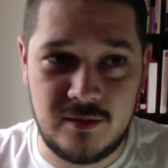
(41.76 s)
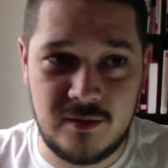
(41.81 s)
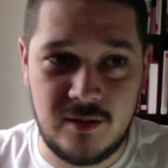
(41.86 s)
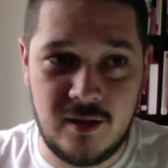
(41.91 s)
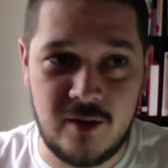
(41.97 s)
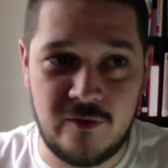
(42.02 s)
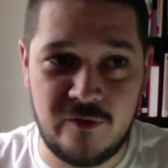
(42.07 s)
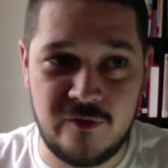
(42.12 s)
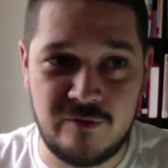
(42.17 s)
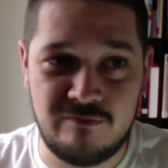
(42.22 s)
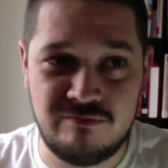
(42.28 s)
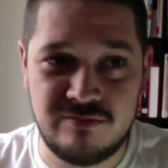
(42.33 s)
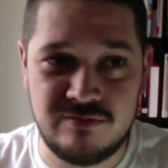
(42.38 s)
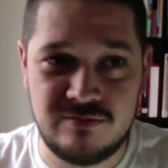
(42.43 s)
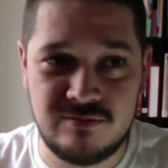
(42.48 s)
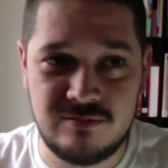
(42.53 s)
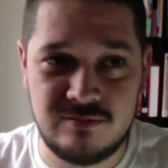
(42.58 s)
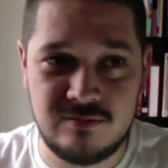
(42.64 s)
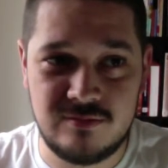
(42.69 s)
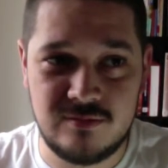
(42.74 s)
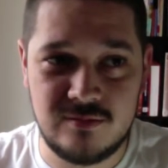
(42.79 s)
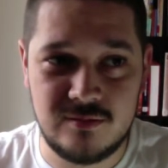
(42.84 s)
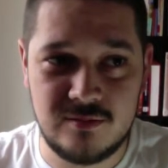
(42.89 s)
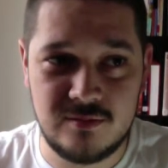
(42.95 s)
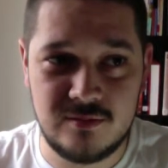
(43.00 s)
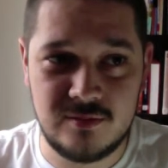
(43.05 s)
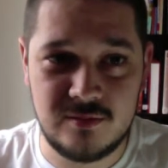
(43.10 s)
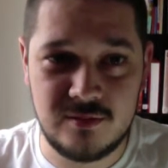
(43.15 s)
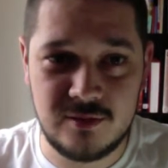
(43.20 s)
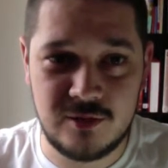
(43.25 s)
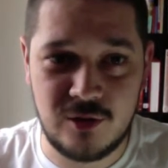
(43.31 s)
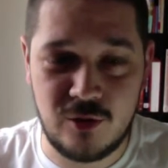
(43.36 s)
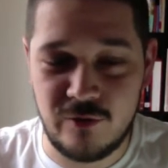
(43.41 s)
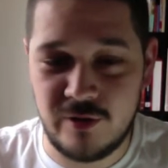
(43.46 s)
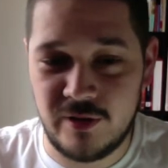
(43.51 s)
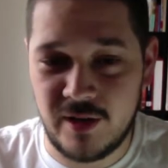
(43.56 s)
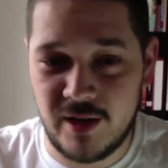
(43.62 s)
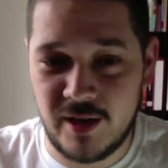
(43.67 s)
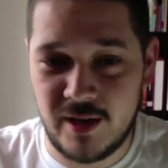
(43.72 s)
I've got
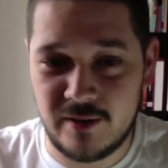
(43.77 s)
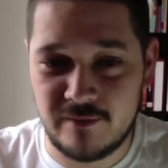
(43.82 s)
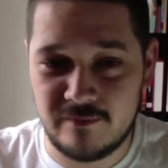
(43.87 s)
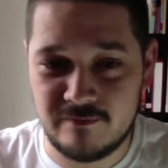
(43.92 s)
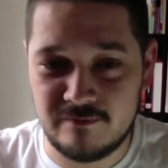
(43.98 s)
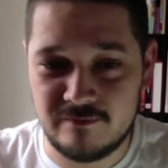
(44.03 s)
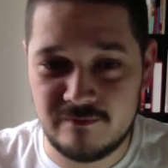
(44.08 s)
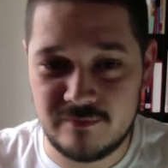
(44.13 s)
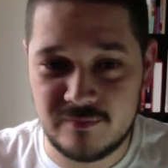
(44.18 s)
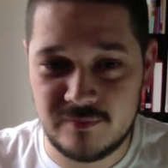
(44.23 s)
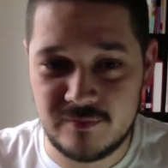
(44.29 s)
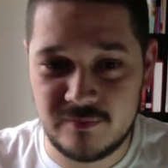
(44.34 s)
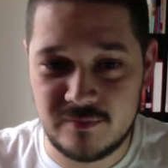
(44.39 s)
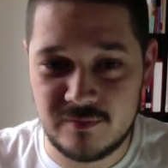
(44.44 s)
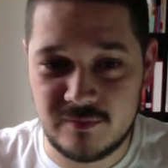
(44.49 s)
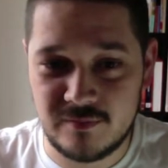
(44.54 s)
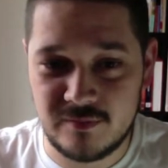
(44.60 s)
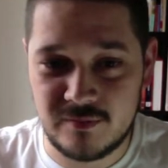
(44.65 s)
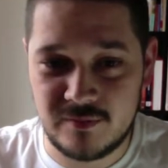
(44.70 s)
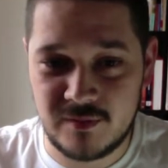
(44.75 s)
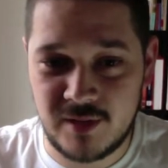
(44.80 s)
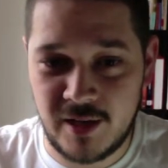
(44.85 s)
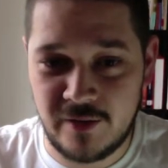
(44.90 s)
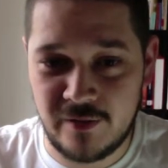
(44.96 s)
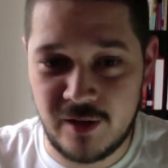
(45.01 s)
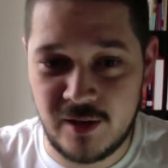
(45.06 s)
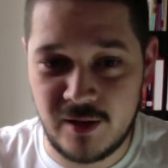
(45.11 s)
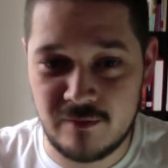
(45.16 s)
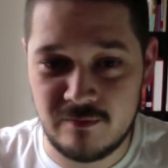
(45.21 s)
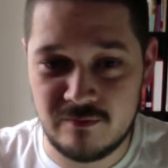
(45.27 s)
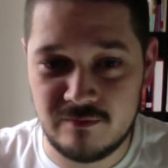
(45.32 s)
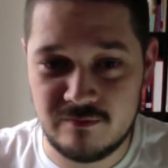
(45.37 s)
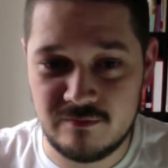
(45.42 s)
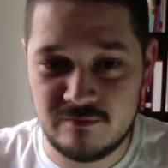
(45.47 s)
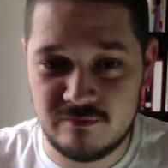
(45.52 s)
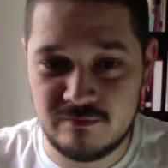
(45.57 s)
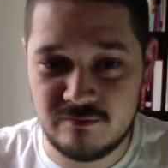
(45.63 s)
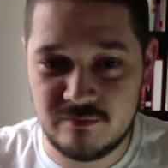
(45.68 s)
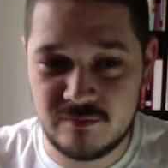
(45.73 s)
rid of that, gave it up,
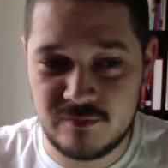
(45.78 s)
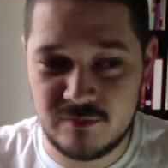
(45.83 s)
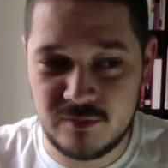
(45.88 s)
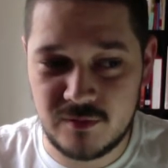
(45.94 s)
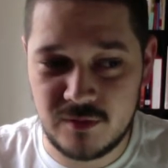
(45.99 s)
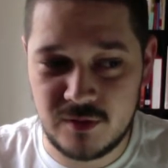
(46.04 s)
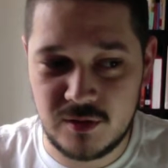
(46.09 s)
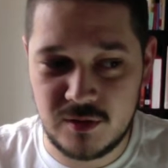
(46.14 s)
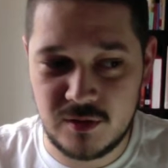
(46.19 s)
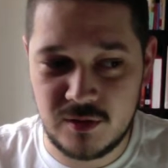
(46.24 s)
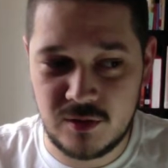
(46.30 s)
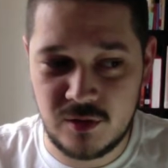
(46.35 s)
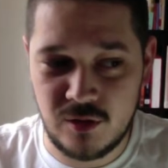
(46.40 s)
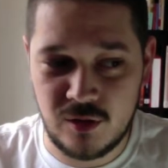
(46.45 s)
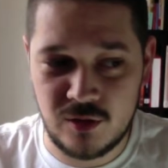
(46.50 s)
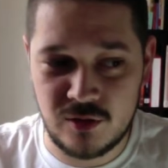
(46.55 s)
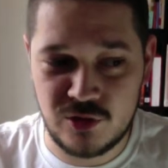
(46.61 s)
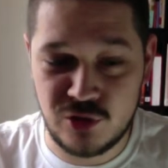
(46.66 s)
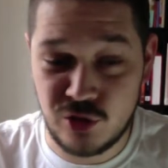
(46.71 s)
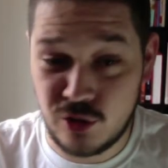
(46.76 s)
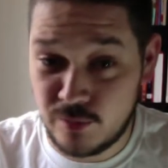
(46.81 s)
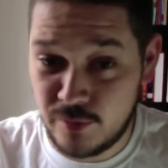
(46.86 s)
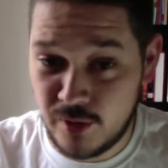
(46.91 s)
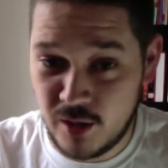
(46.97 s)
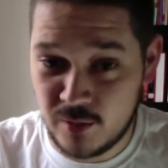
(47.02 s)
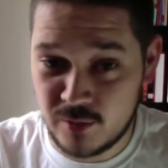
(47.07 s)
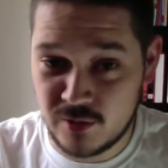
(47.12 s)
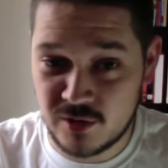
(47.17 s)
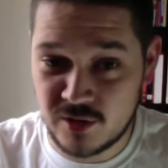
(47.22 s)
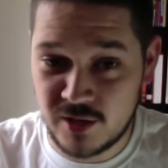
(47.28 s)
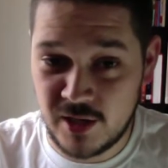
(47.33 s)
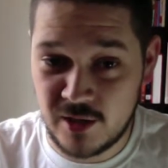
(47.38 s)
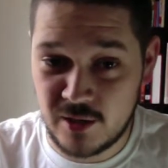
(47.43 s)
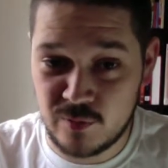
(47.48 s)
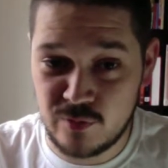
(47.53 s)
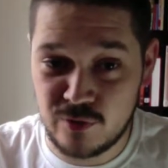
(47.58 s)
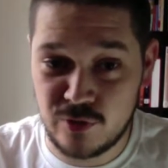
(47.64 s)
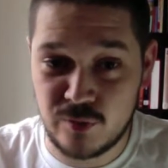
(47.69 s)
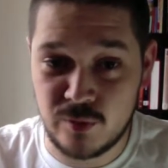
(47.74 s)
got John Palmer's How to
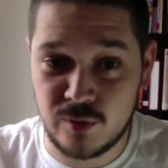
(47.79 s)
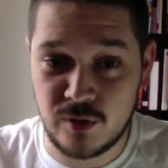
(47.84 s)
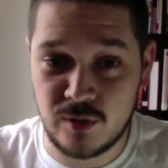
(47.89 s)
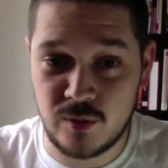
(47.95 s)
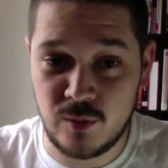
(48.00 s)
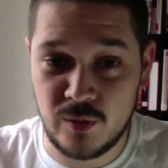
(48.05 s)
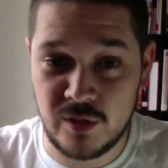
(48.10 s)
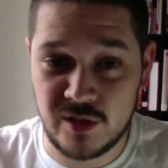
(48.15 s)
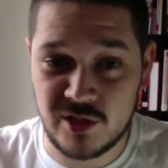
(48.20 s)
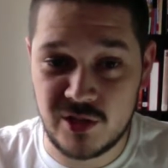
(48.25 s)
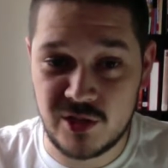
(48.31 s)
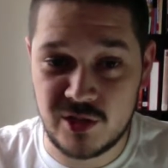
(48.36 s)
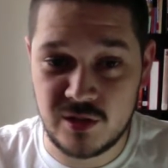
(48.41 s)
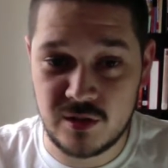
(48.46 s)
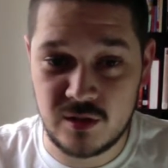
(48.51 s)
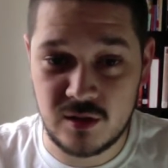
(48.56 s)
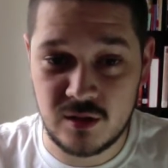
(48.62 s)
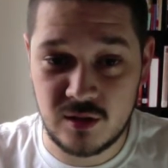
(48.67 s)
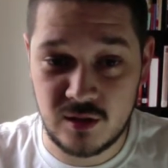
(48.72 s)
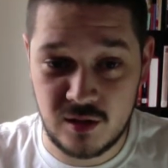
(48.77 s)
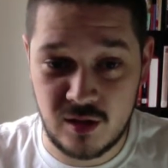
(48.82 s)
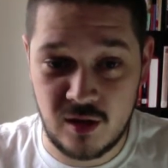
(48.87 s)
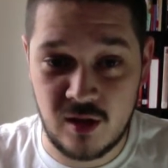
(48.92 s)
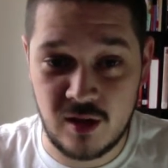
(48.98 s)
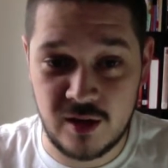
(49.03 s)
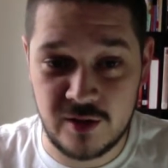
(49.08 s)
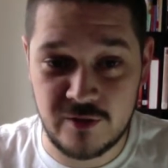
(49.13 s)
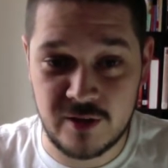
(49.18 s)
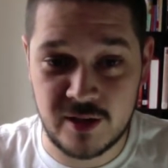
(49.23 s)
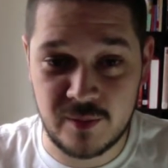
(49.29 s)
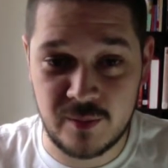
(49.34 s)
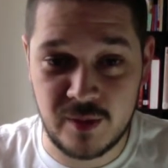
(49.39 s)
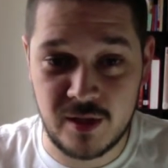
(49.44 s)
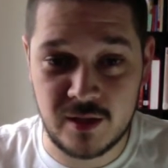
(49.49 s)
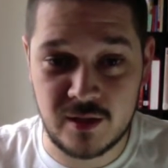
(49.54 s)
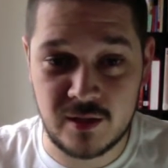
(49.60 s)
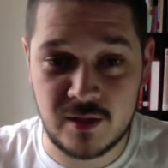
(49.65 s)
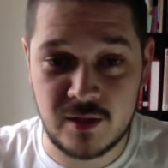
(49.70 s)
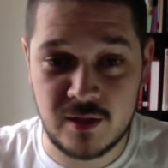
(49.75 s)
Brew book, which I can highly
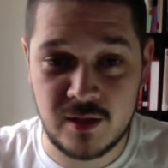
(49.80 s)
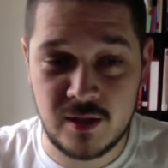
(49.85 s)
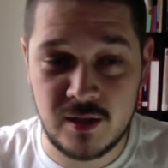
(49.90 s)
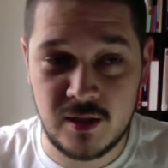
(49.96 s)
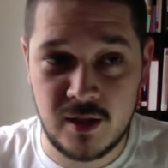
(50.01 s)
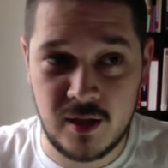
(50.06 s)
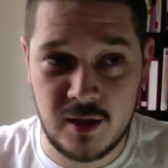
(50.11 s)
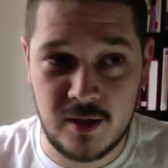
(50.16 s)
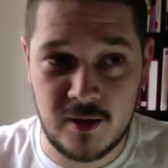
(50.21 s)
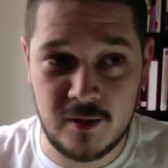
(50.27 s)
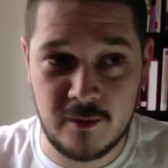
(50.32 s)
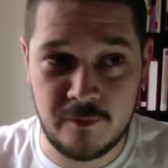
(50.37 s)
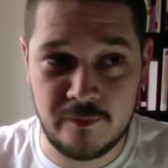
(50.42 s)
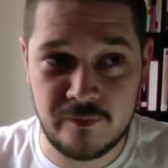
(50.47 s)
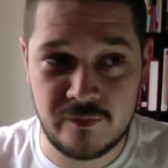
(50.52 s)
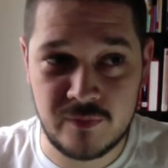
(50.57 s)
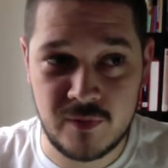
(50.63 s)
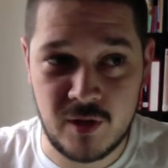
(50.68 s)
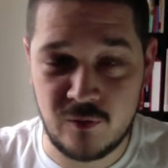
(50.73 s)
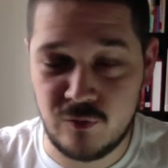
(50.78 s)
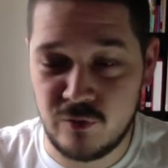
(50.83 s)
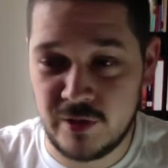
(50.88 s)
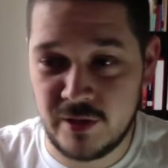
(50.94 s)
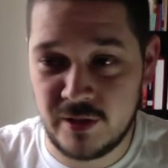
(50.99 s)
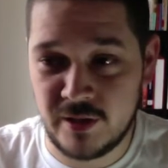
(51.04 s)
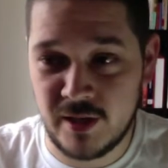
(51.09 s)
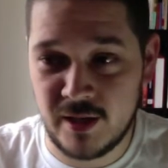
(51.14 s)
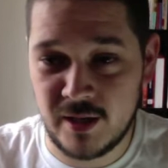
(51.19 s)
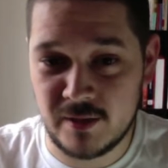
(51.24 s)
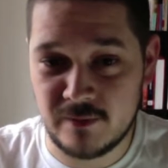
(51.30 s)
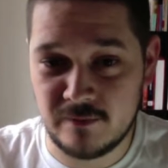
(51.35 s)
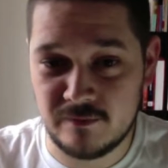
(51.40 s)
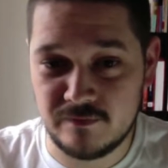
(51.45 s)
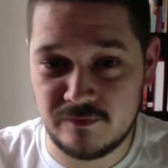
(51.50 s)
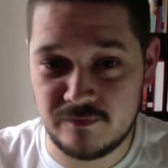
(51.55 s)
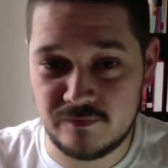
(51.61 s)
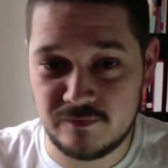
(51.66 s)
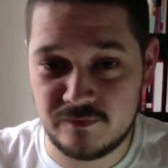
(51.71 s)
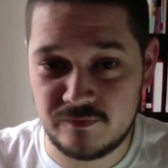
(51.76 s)
recommend. I've read that,
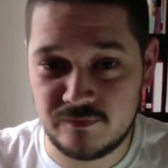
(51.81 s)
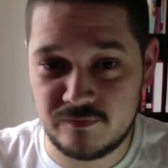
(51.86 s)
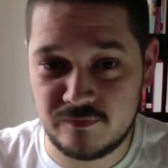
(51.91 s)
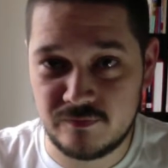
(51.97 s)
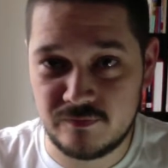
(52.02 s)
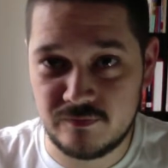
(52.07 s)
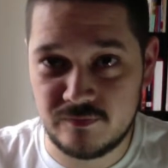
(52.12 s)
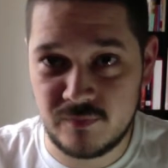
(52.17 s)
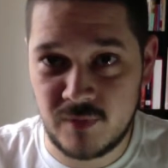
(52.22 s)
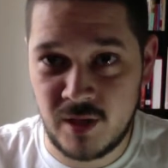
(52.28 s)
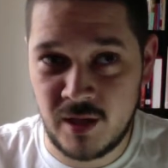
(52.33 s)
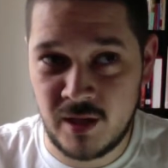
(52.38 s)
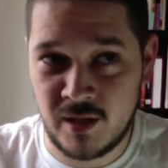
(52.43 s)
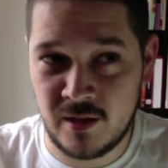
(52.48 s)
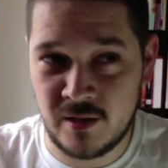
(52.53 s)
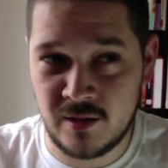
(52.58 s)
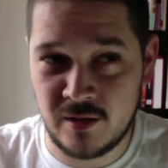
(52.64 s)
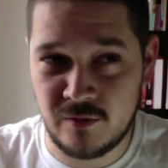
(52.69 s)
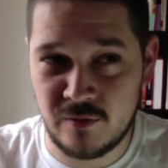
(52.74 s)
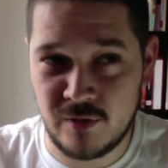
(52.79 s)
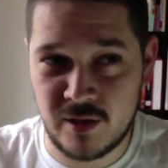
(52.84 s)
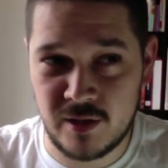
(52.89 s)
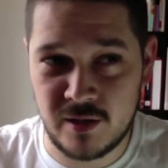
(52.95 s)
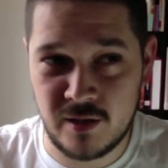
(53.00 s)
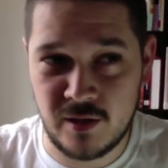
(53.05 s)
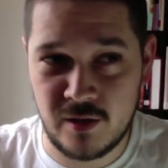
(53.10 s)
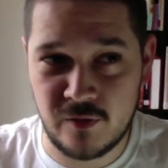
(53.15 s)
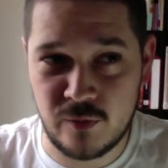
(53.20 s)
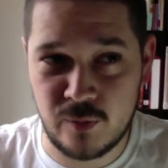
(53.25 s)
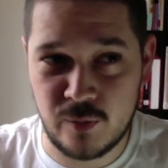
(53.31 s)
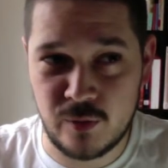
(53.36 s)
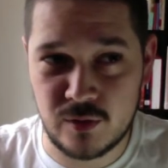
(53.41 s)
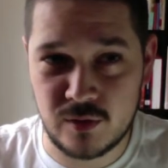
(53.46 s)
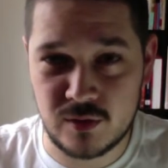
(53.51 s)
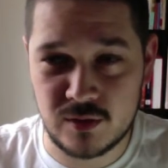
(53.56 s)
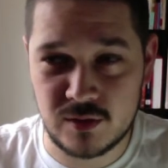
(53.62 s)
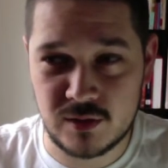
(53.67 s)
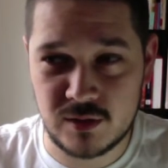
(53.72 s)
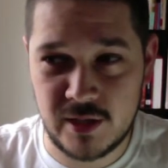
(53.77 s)
and I read another book,
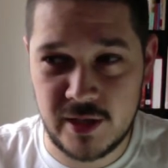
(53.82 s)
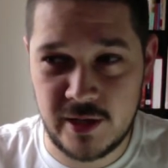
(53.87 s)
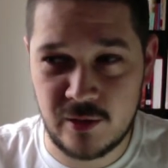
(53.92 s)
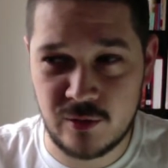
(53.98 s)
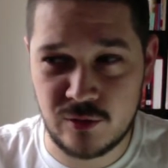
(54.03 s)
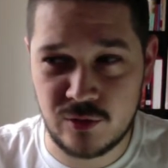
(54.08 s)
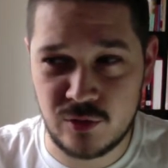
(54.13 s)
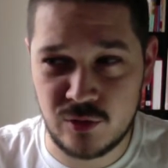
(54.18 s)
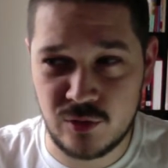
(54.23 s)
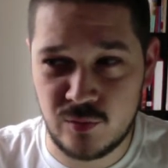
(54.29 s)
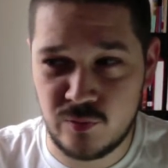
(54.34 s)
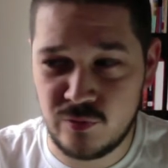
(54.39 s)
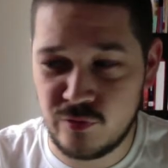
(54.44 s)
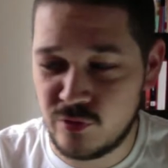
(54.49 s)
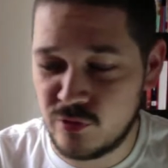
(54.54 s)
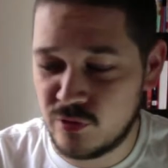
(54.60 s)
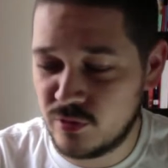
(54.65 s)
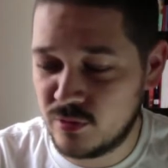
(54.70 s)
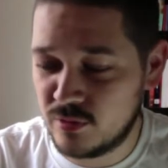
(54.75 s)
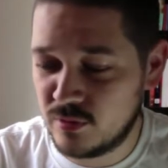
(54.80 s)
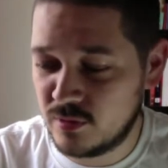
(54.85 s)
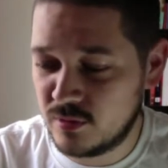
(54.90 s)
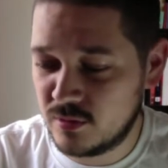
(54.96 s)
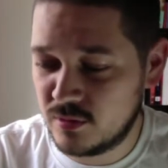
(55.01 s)
How to Brew.